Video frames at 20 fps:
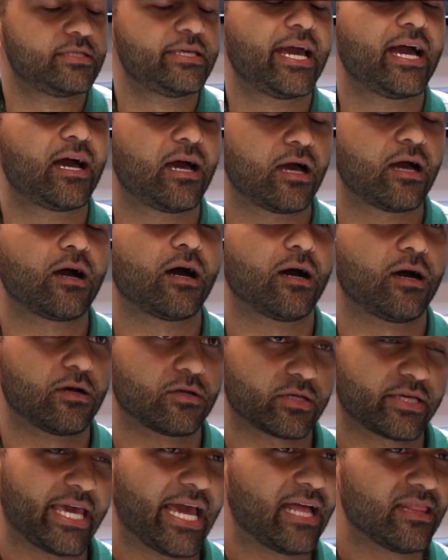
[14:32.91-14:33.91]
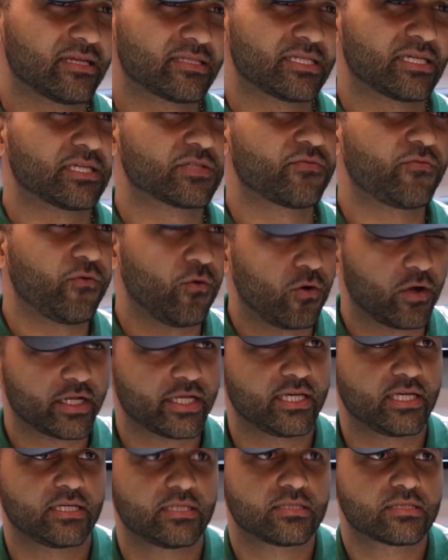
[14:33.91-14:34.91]
Yeah, Khaled's in his
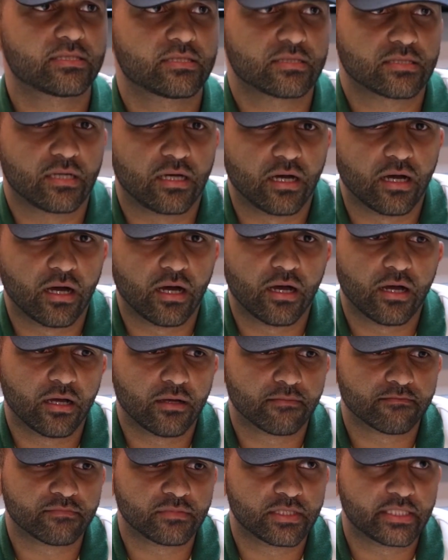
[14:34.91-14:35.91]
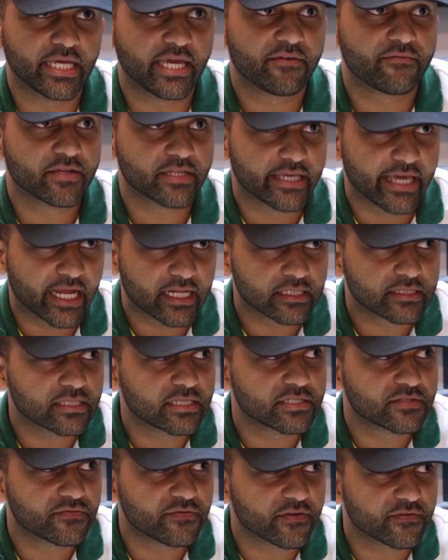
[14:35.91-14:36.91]
40s. David Guetta's in
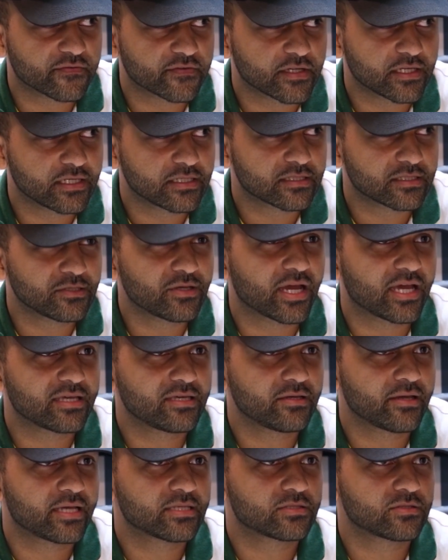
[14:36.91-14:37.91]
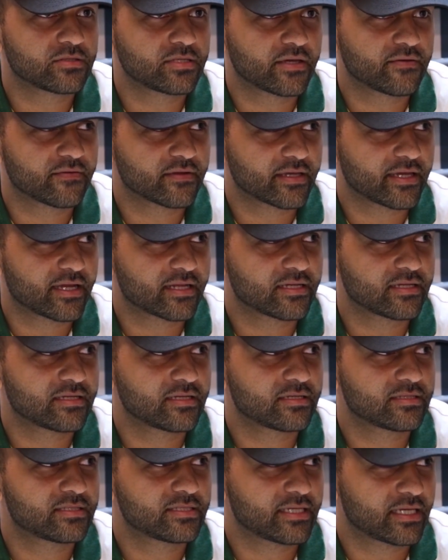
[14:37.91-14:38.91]
his 50s. You guys know David
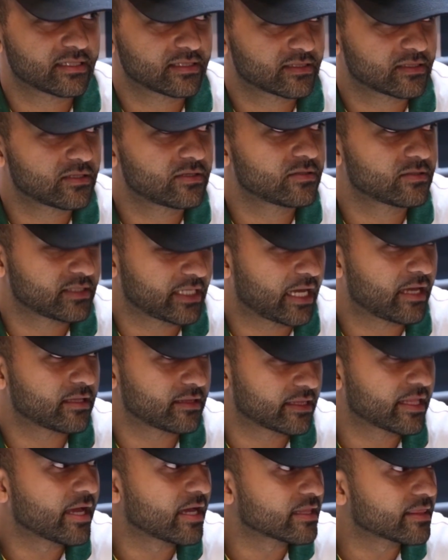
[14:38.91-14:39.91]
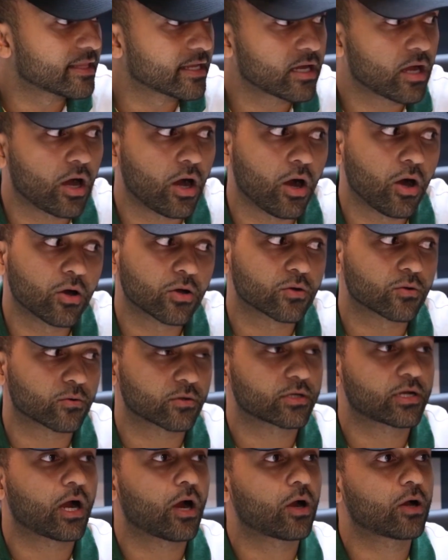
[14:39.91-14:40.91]
Guetta, Tiesto. Yeah, they're all.
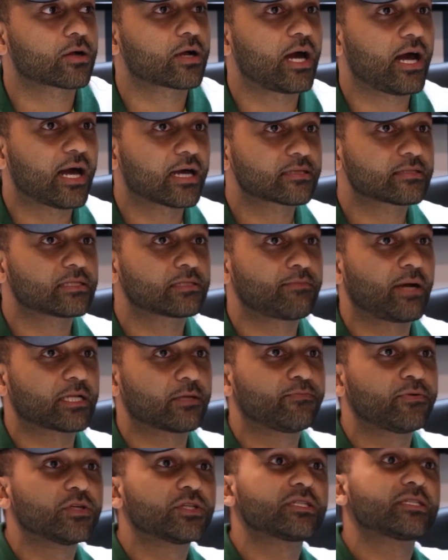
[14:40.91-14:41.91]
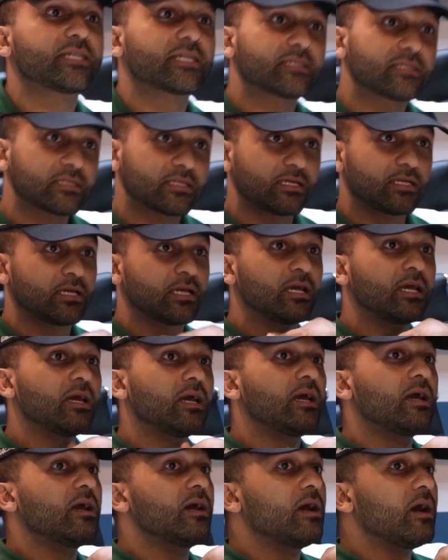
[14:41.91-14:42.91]
Carl Cox is about to push 60.
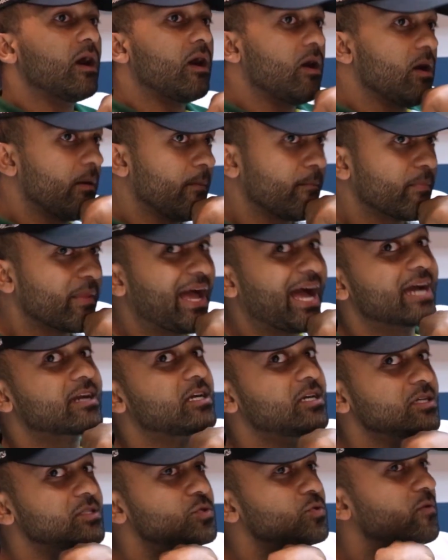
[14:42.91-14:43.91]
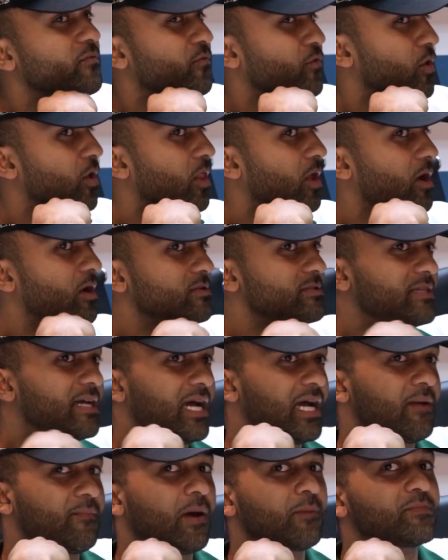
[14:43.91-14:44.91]
I could do it for a long
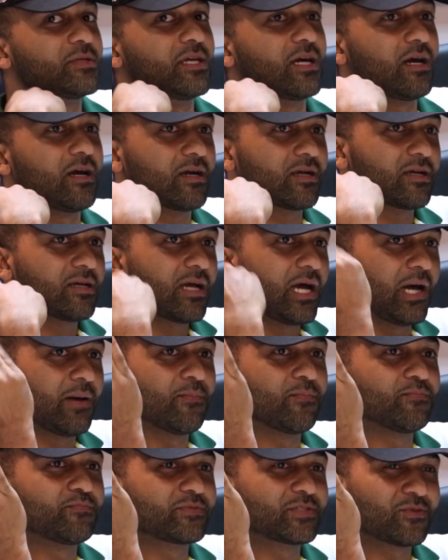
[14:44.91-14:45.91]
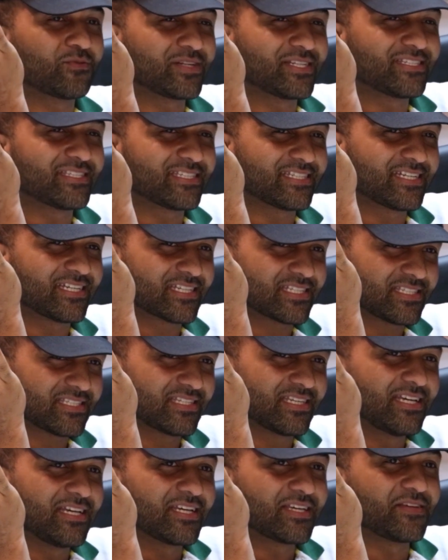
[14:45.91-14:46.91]
time. I'm young. I'm 26.
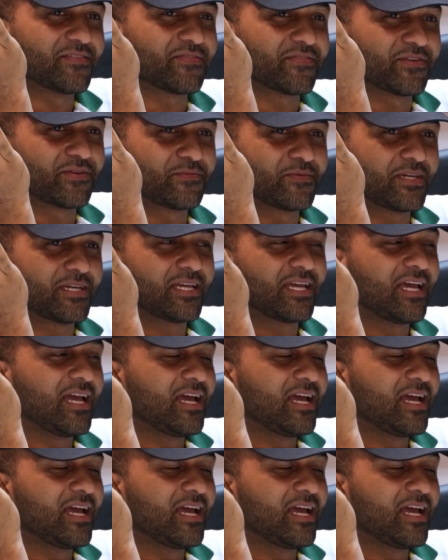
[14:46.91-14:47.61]
You feel me?